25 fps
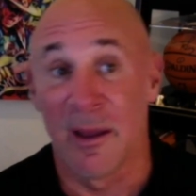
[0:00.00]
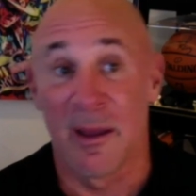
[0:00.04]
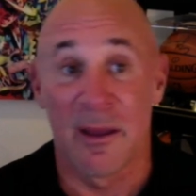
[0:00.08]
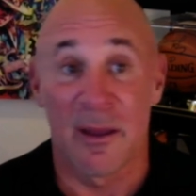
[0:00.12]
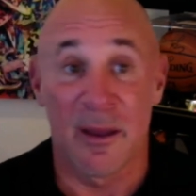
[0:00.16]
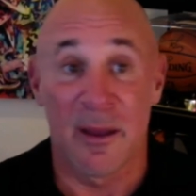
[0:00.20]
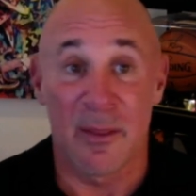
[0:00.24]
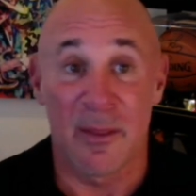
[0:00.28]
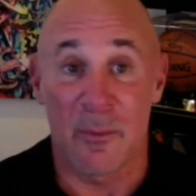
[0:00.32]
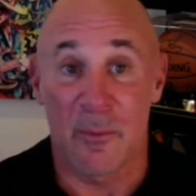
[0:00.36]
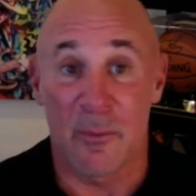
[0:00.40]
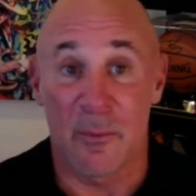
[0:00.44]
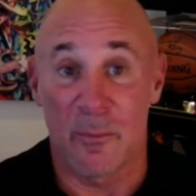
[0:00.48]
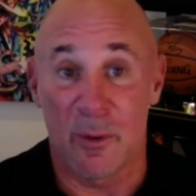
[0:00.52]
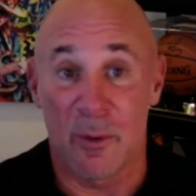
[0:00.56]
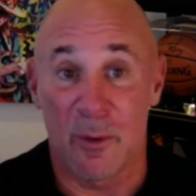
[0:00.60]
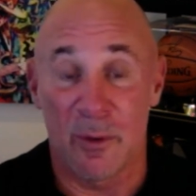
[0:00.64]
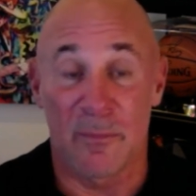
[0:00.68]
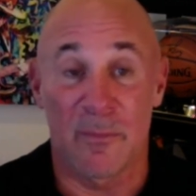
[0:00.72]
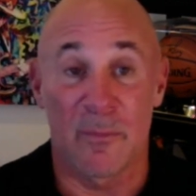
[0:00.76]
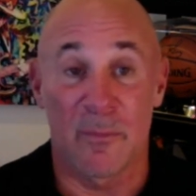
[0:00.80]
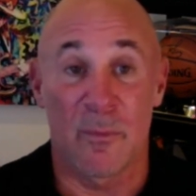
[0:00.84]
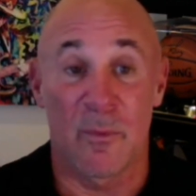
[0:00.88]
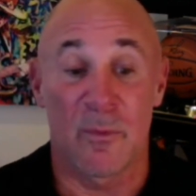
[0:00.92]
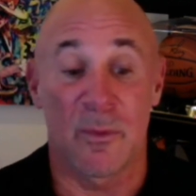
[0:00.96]
The
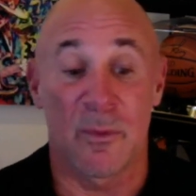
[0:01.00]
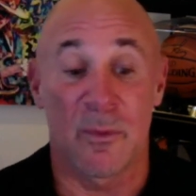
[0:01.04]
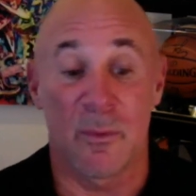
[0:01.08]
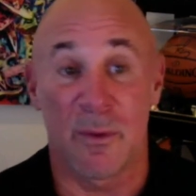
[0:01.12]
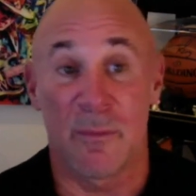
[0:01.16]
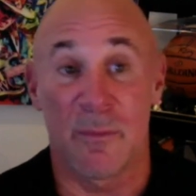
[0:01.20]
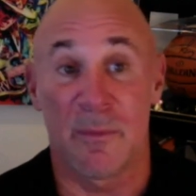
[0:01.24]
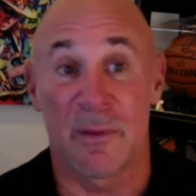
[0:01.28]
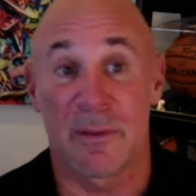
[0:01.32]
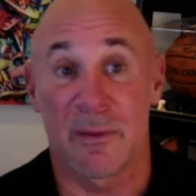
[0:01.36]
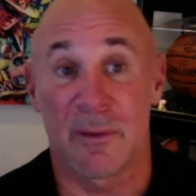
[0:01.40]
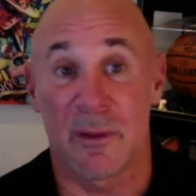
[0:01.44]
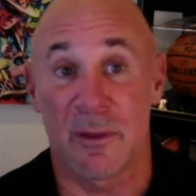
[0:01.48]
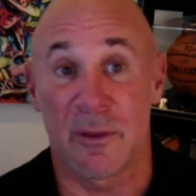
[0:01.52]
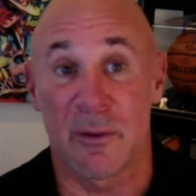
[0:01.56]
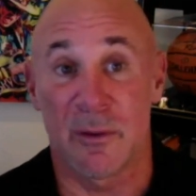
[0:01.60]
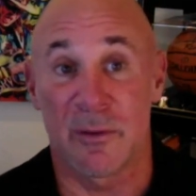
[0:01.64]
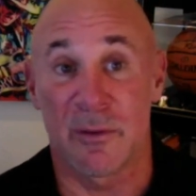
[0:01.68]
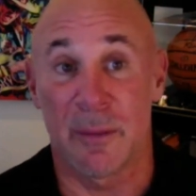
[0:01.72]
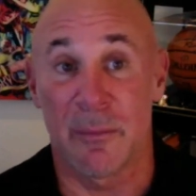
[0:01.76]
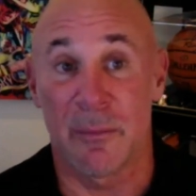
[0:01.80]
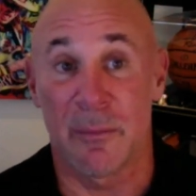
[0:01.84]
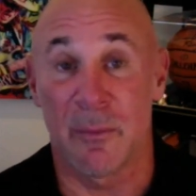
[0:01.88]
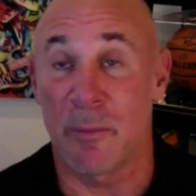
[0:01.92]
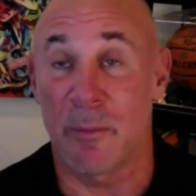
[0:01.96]
one I told you was
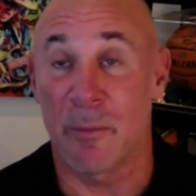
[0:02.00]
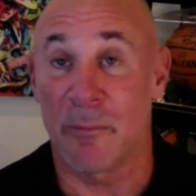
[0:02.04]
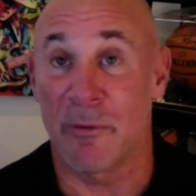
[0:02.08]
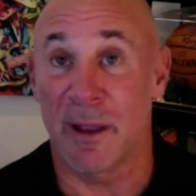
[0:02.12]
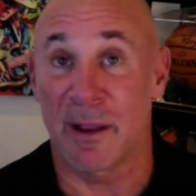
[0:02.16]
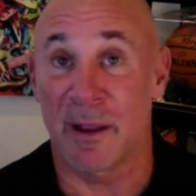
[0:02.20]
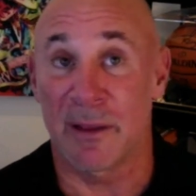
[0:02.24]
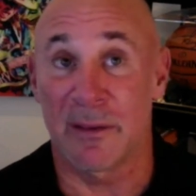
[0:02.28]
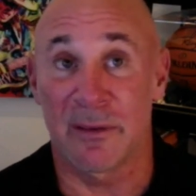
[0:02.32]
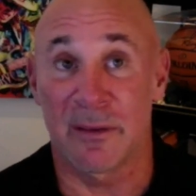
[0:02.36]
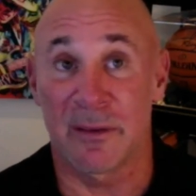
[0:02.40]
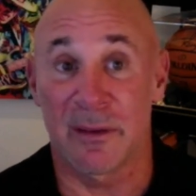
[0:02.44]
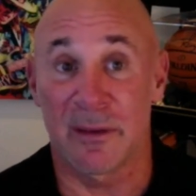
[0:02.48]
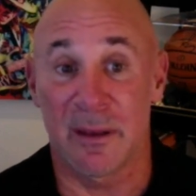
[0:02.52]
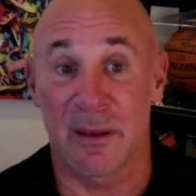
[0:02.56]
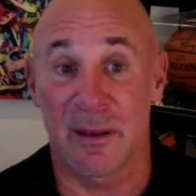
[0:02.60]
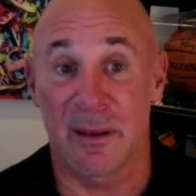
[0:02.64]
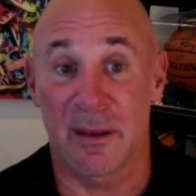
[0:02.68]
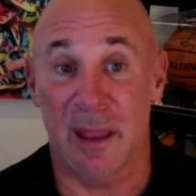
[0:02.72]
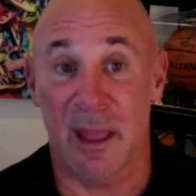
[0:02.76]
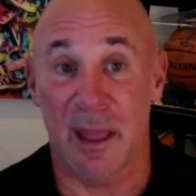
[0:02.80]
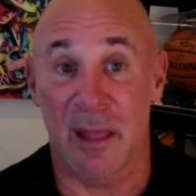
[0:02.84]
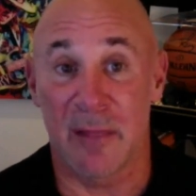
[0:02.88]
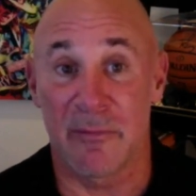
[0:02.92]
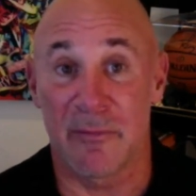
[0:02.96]
number 1 practice in
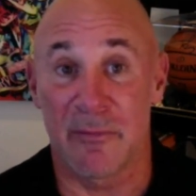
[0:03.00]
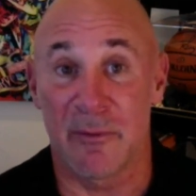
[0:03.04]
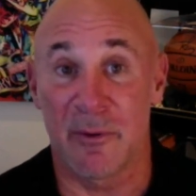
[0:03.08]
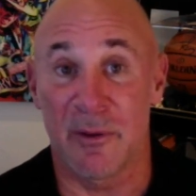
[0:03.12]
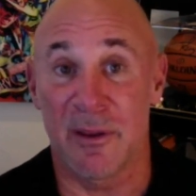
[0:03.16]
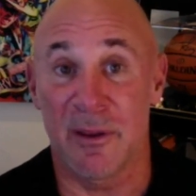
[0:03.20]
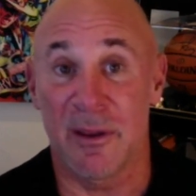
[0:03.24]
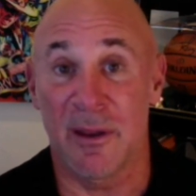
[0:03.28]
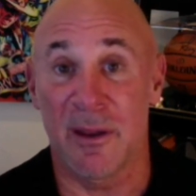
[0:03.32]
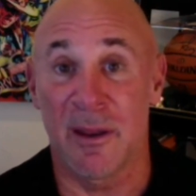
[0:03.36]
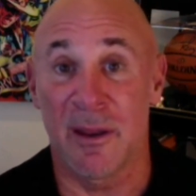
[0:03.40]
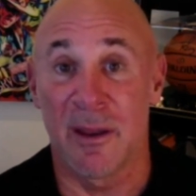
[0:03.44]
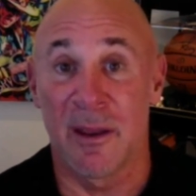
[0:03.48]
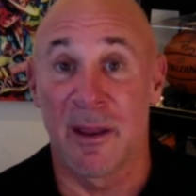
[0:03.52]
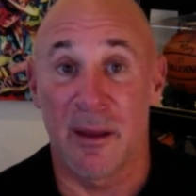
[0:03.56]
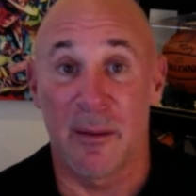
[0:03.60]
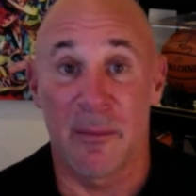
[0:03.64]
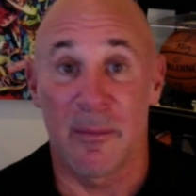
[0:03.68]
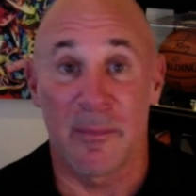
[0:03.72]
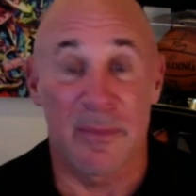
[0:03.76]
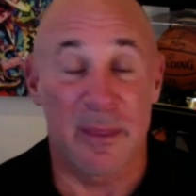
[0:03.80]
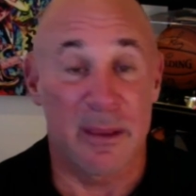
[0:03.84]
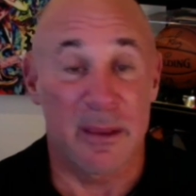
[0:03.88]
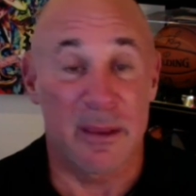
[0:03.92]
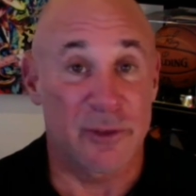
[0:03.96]
California.
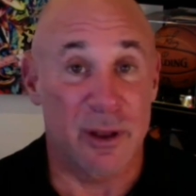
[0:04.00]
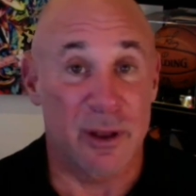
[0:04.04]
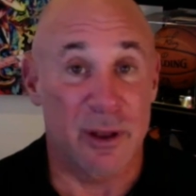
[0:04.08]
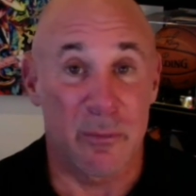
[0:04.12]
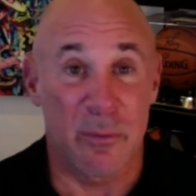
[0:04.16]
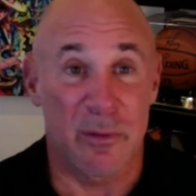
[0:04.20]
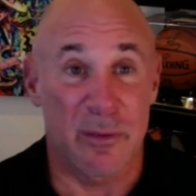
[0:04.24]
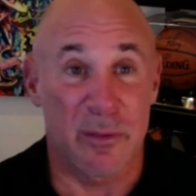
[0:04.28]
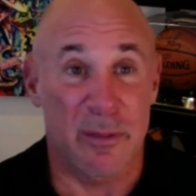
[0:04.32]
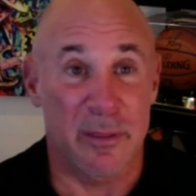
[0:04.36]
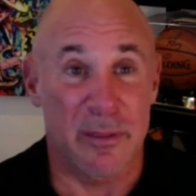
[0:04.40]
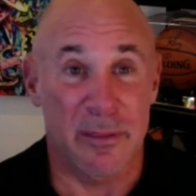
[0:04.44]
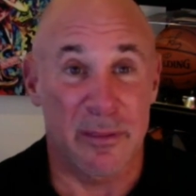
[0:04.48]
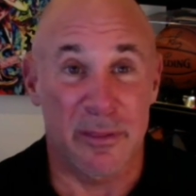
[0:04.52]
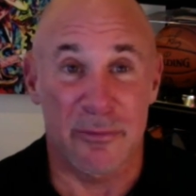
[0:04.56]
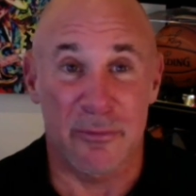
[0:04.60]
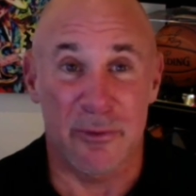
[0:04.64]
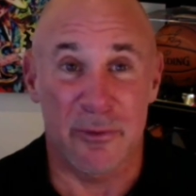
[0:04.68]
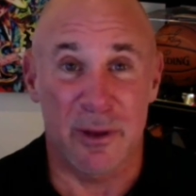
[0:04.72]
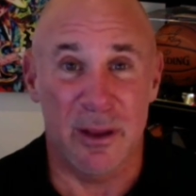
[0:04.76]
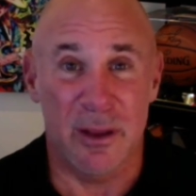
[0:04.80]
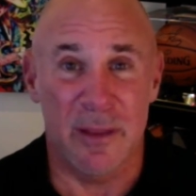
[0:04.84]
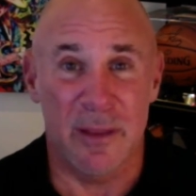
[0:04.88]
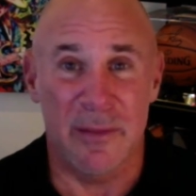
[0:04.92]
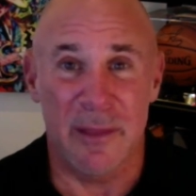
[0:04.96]
They started with
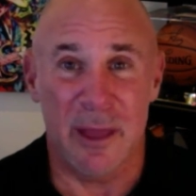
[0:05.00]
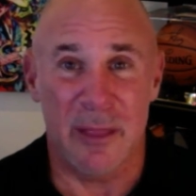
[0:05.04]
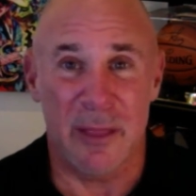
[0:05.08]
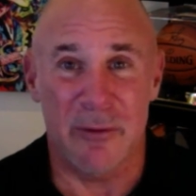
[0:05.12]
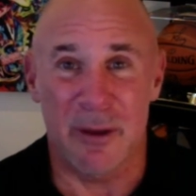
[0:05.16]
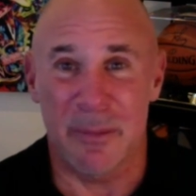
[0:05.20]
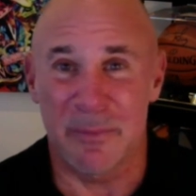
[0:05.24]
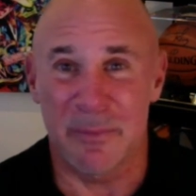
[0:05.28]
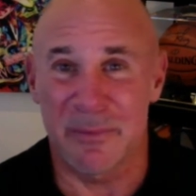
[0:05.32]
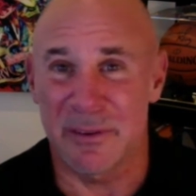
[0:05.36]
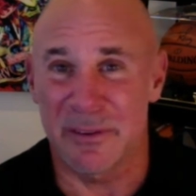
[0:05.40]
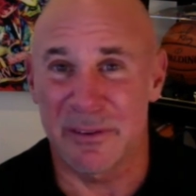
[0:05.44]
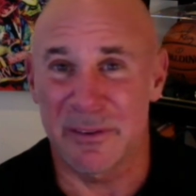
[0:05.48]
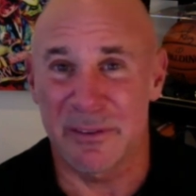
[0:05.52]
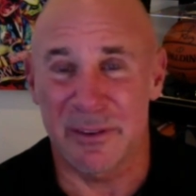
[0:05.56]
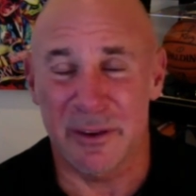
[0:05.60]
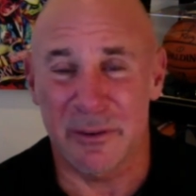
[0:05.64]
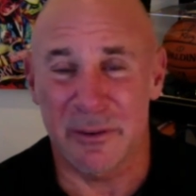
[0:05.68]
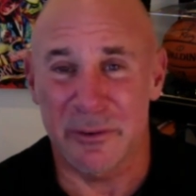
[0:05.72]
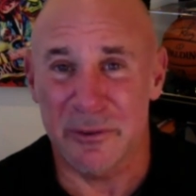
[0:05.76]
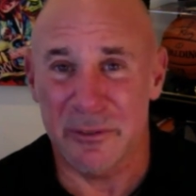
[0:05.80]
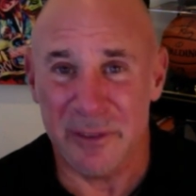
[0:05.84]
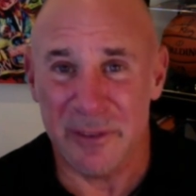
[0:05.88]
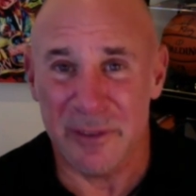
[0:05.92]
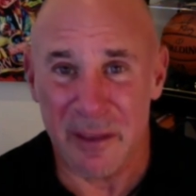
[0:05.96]
3, and now they're up to
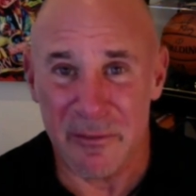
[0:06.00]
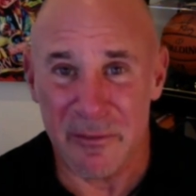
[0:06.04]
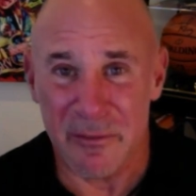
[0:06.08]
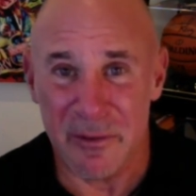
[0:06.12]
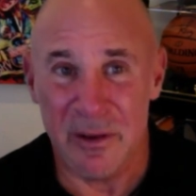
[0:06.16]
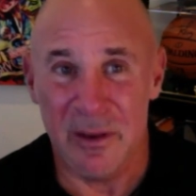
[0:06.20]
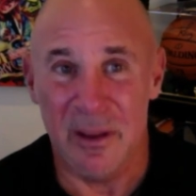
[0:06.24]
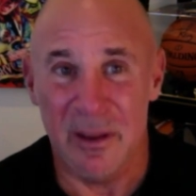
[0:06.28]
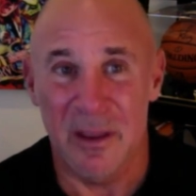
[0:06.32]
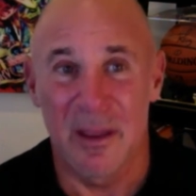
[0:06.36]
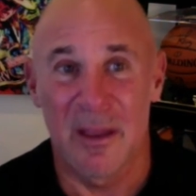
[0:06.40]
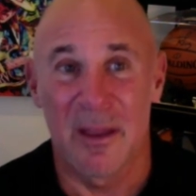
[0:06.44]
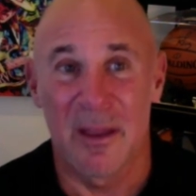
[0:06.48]
6 or 7.